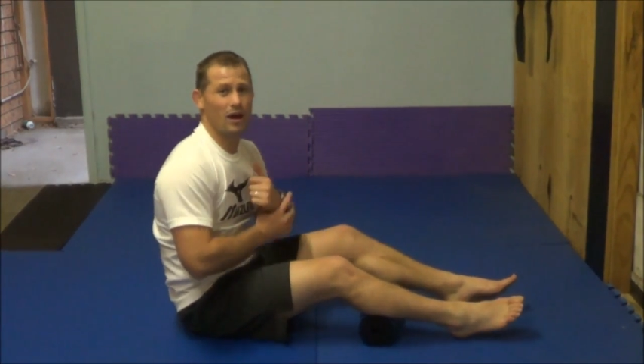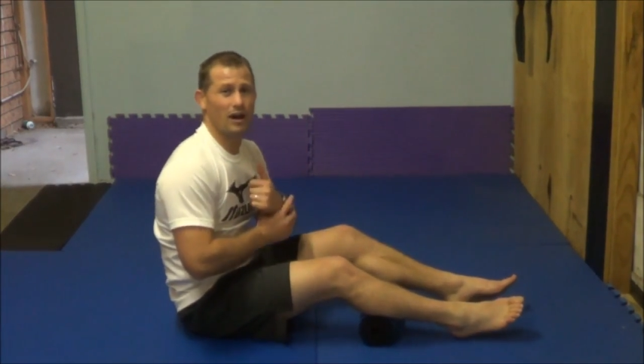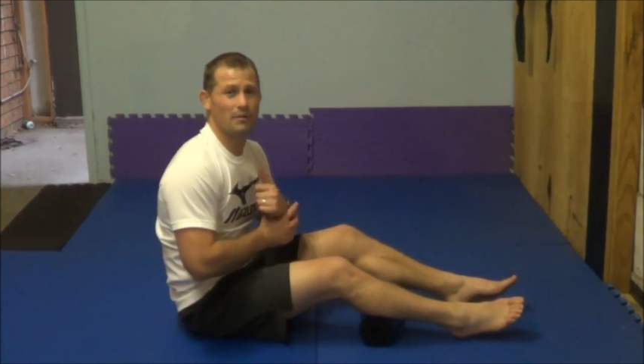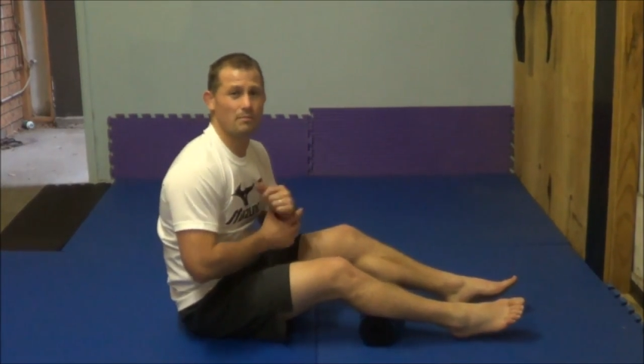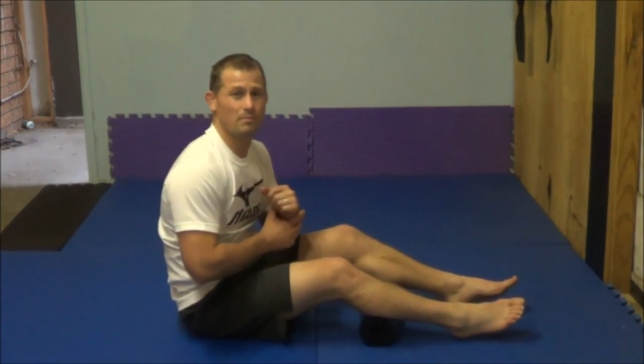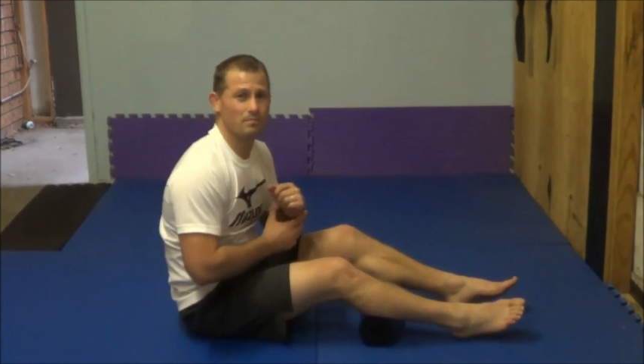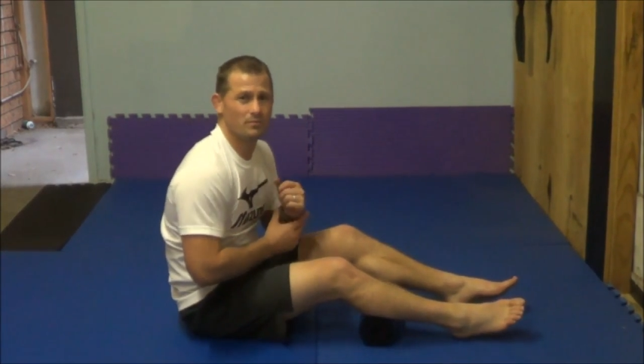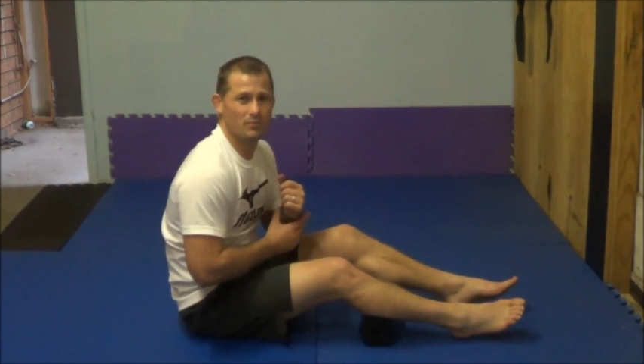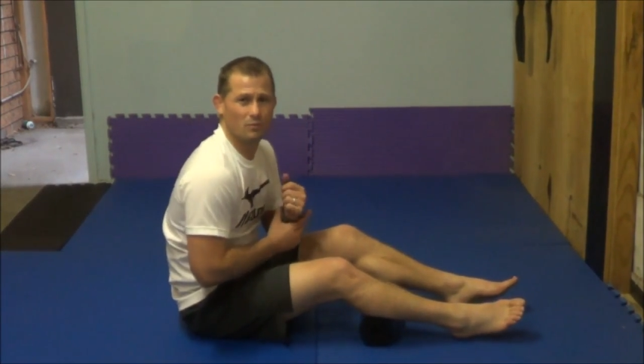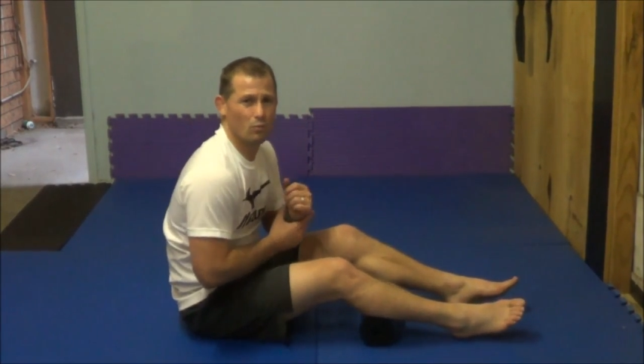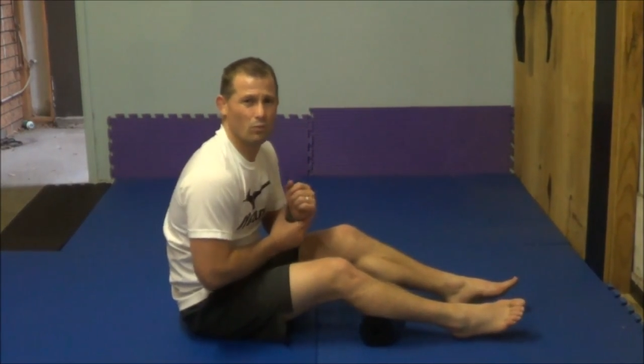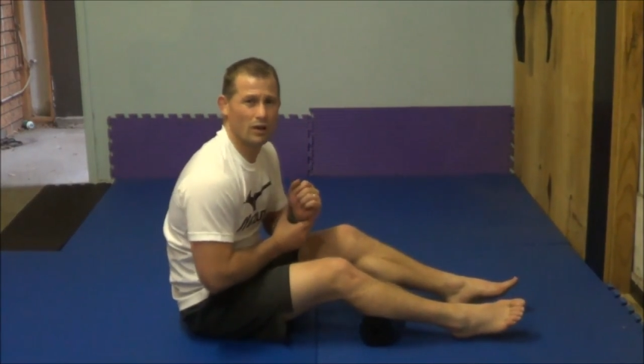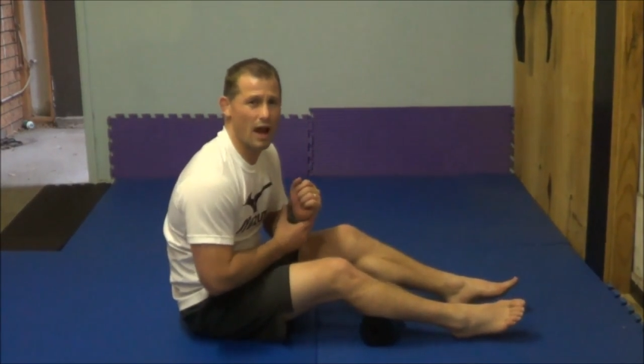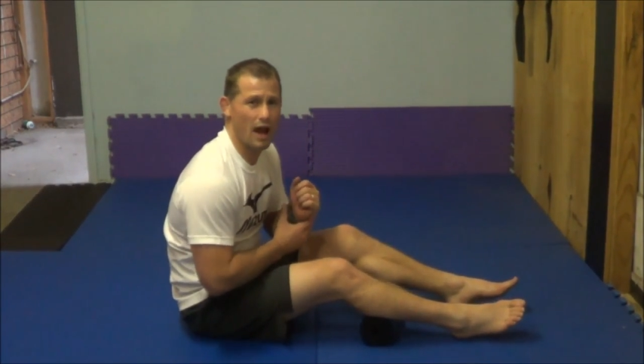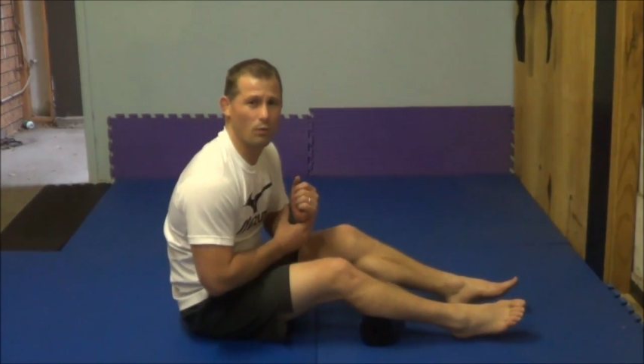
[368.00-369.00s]

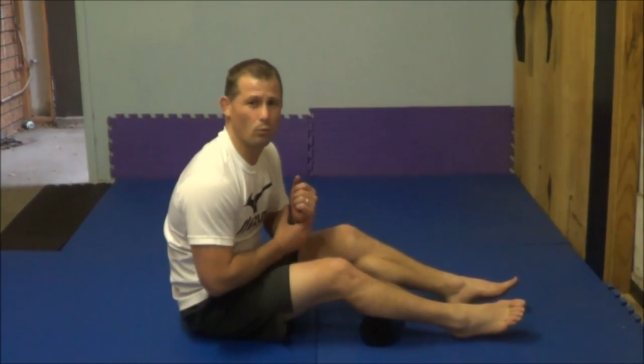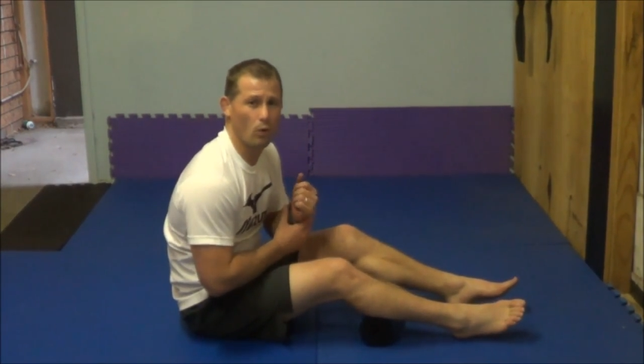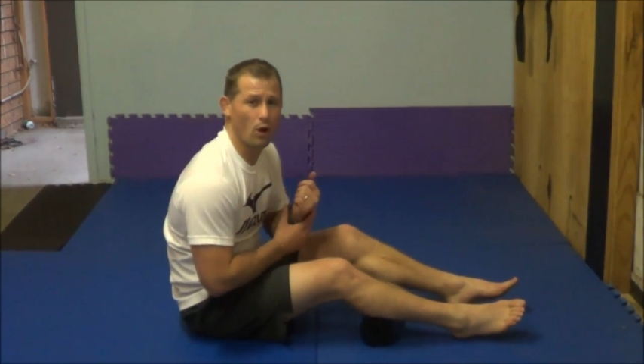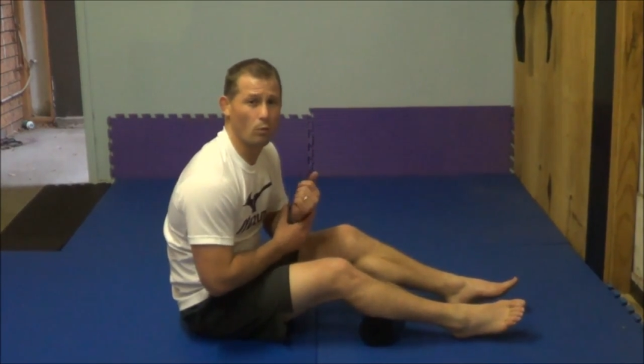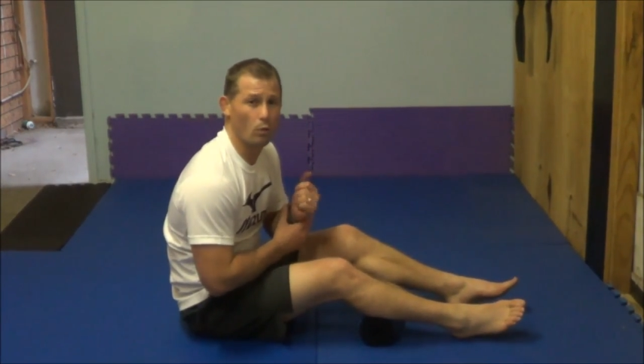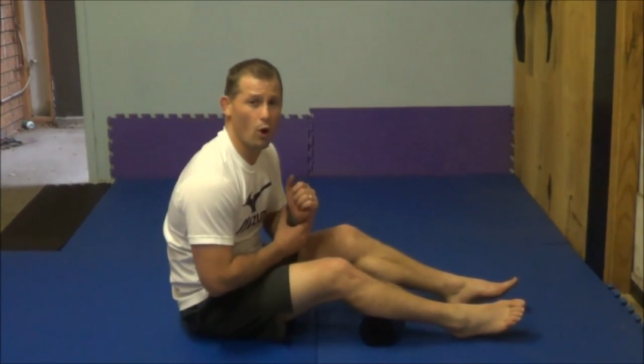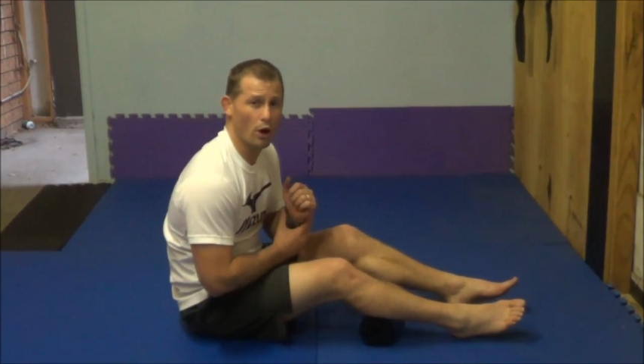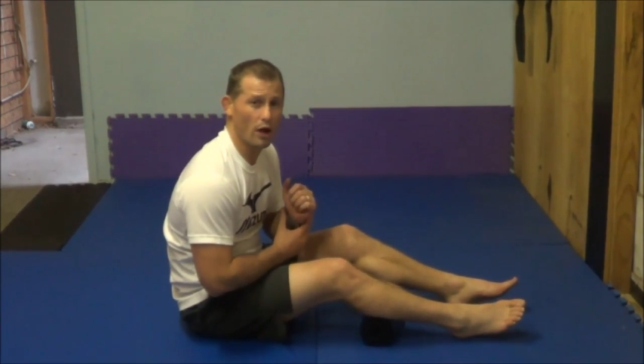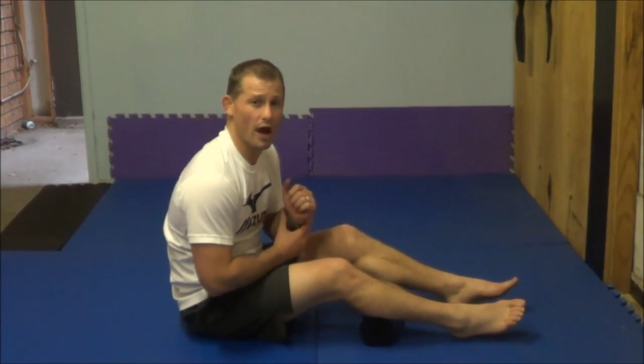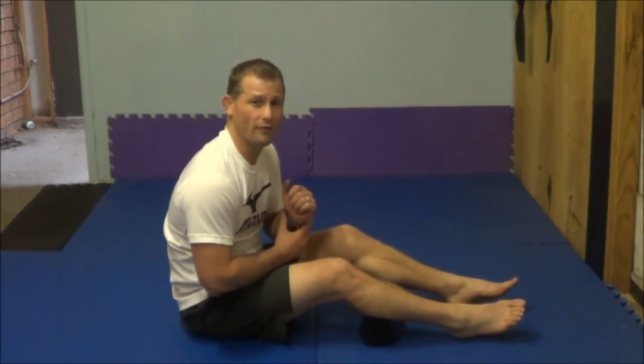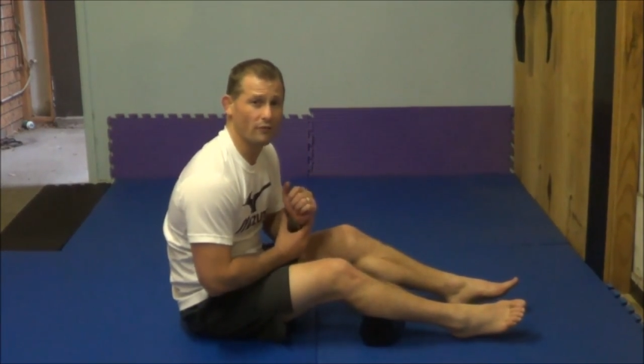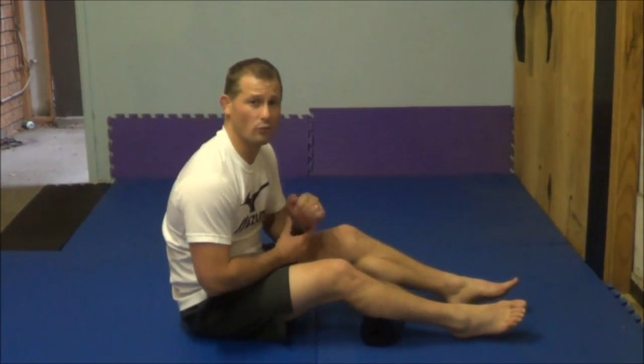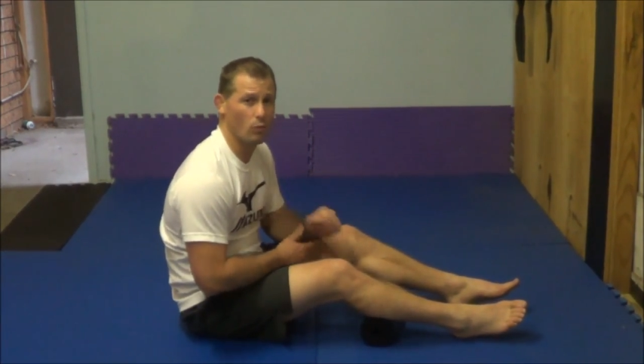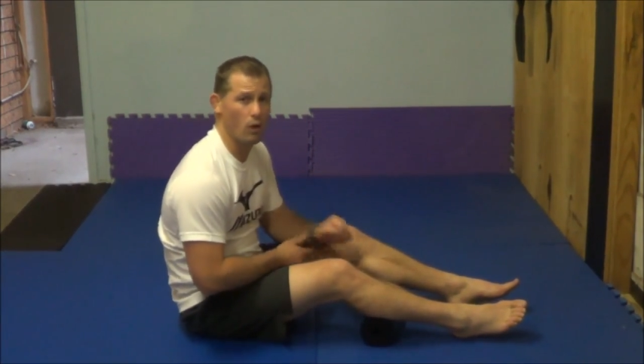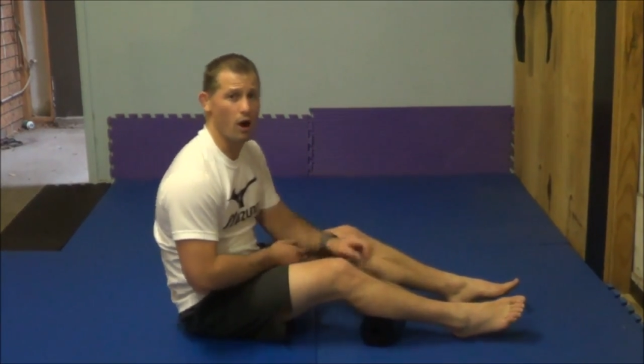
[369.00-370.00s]
won't work
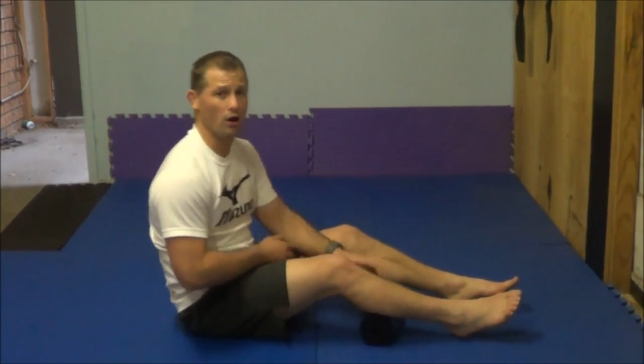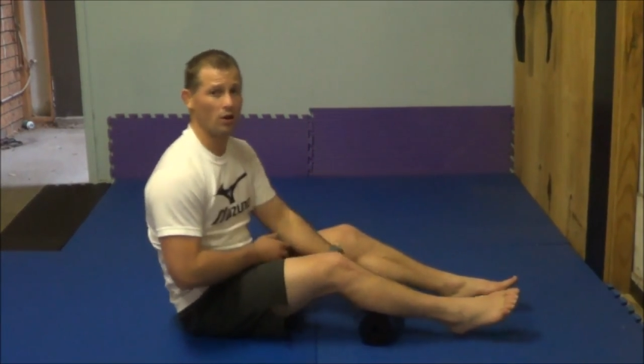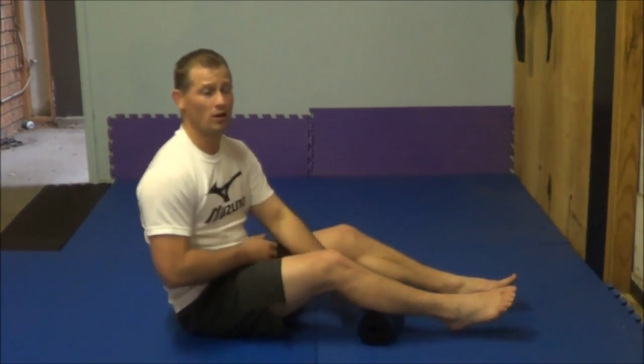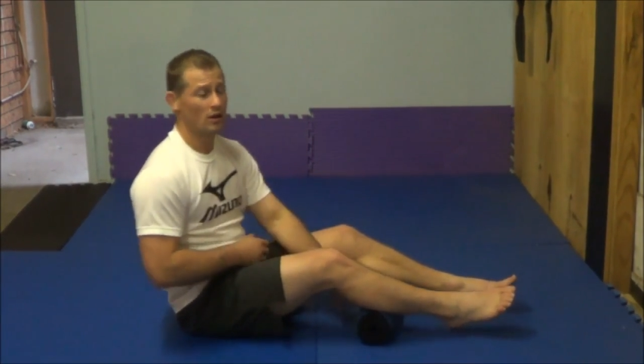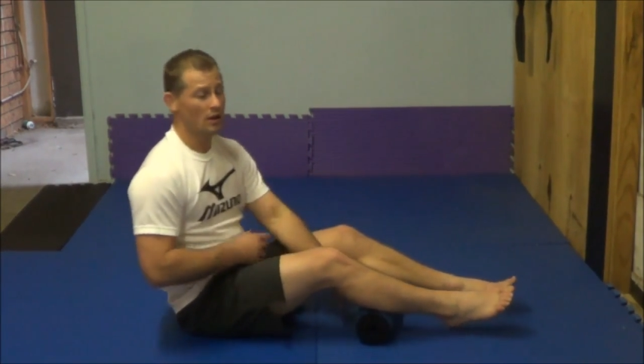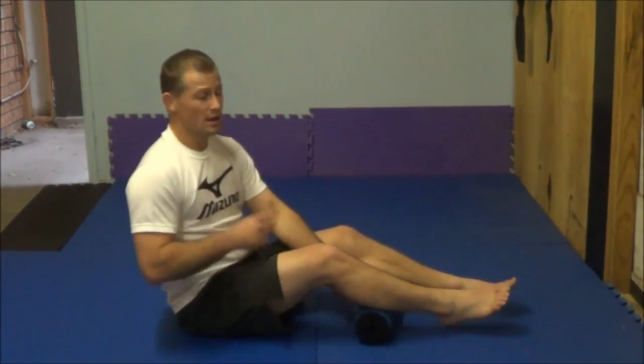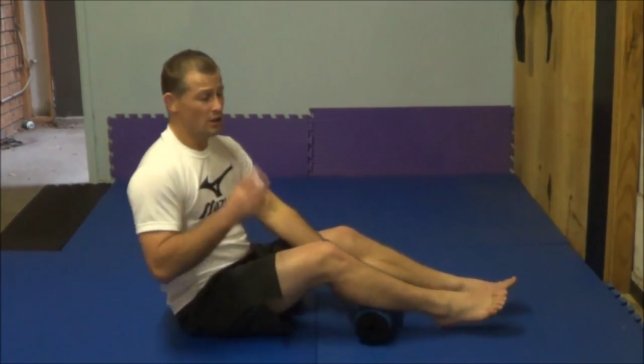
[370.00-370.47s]
after a while.